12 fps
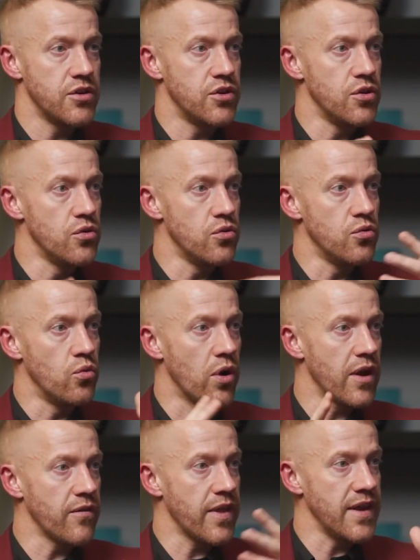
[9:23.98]
do
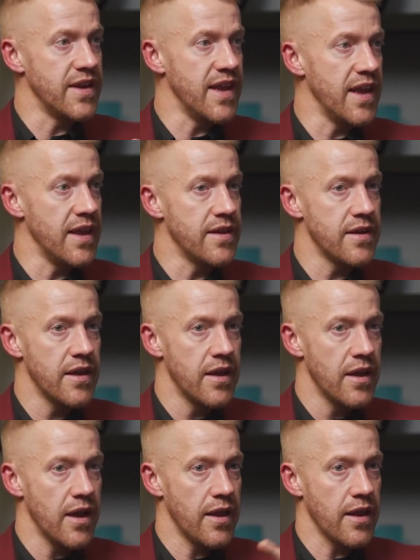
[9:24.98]
whatever they did,
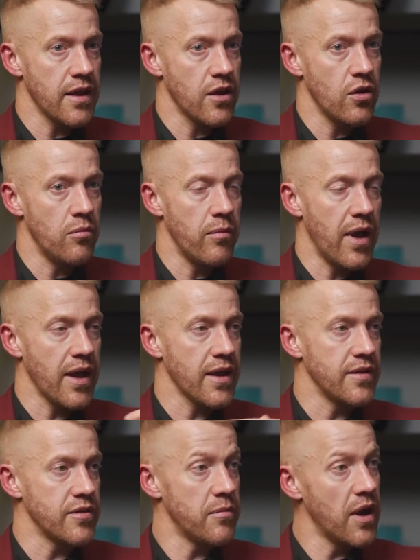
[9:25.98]
and then come back
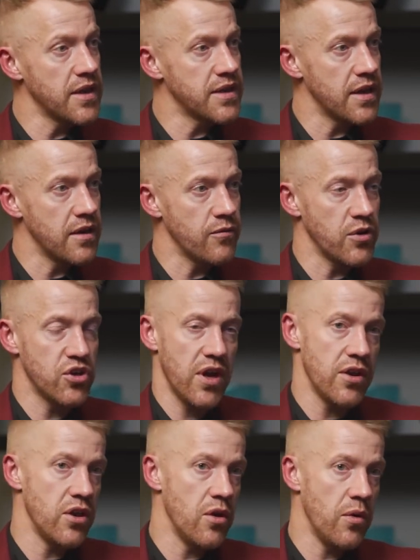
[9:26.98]
into my tent, of which I
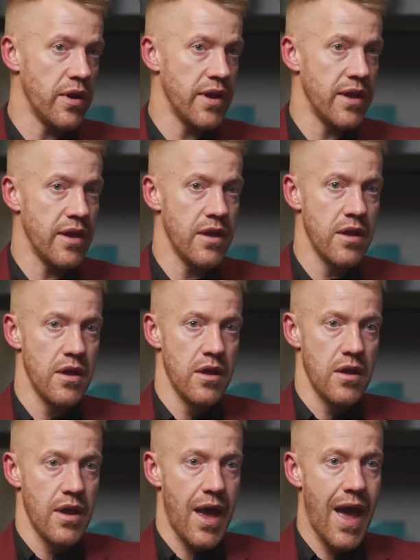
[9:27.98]
had no idea
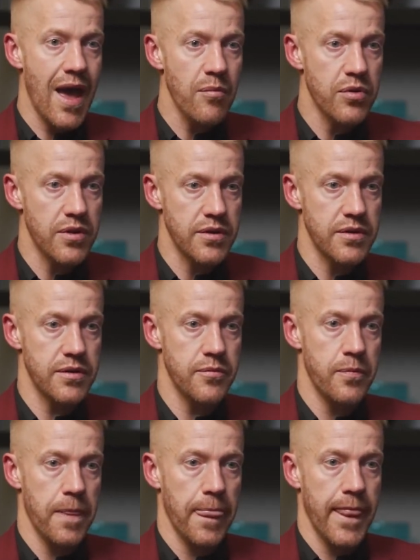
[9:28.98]
happened.
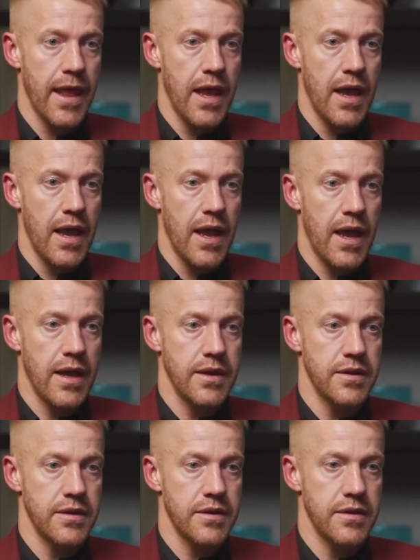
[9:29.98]

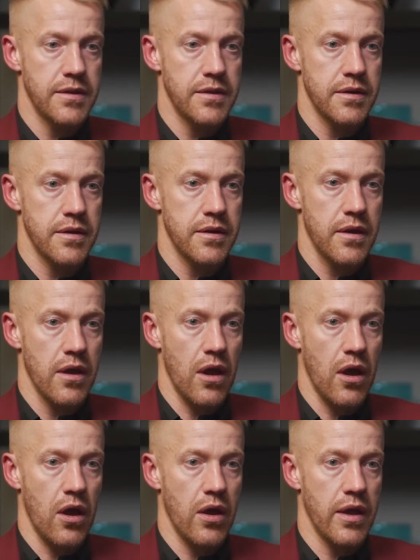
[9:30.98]
And
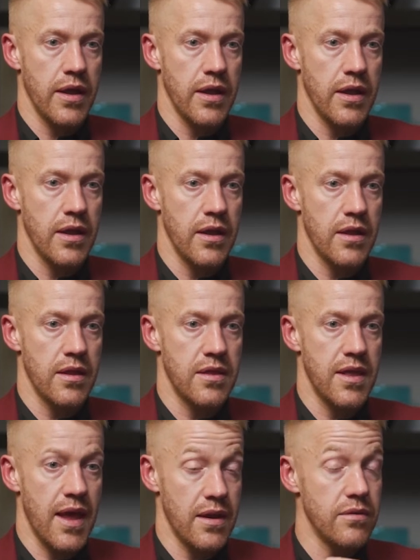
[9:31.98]
I
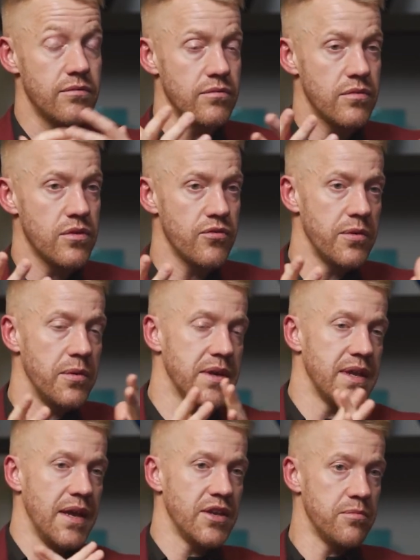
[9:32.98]
then, 3
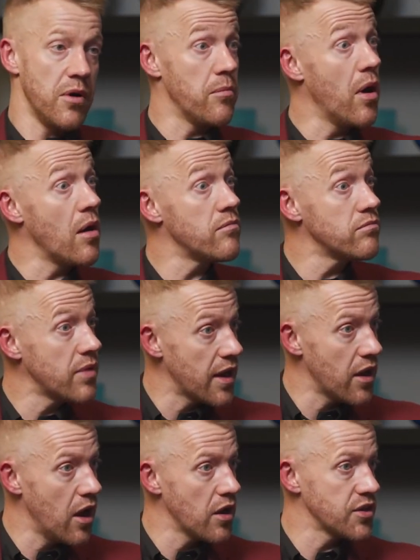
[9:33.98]
weeks later, my mum had
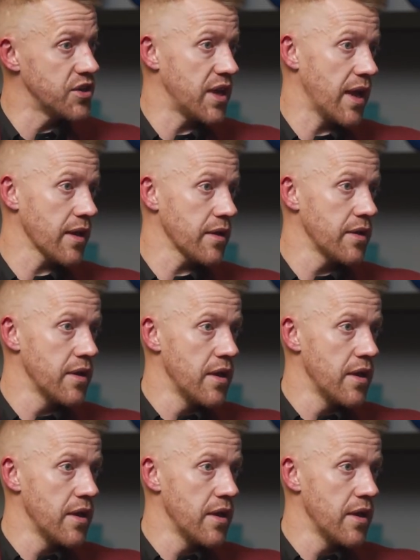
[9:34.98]
a heart attack.